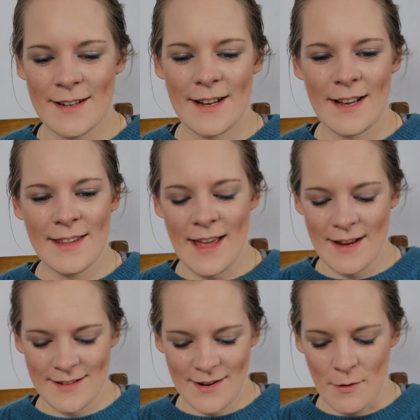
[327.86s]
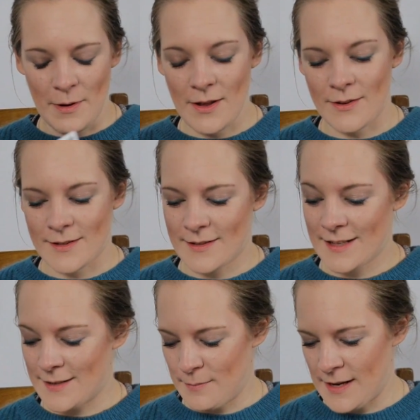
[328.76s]
And then, oh my god,
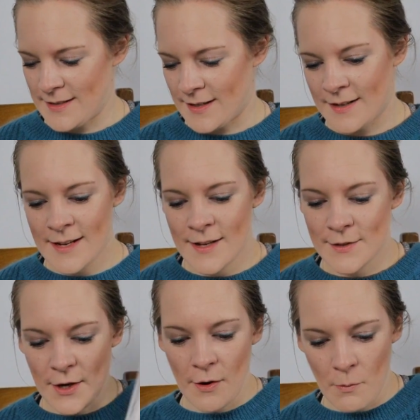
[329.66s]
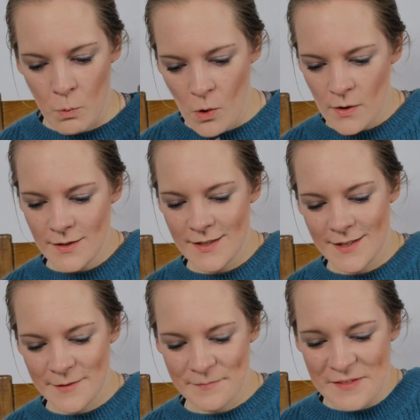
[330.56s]
that's amazing. So,
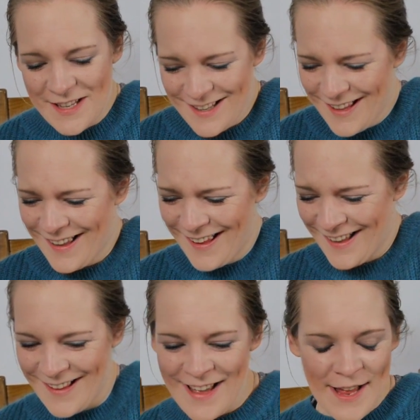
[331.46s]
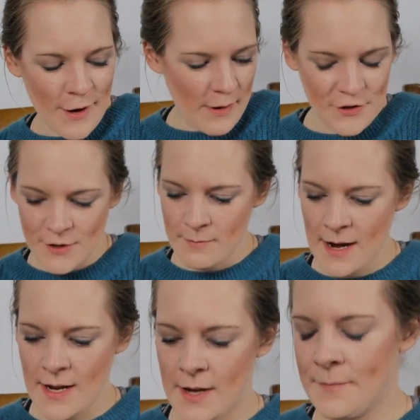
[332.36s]
awards, question
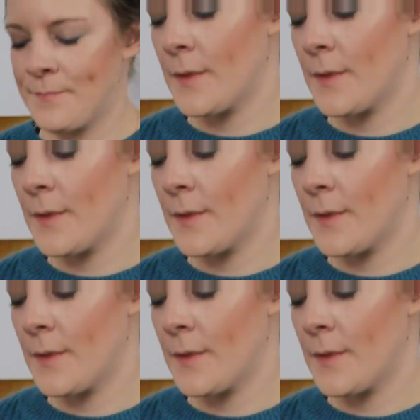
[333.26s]
menu.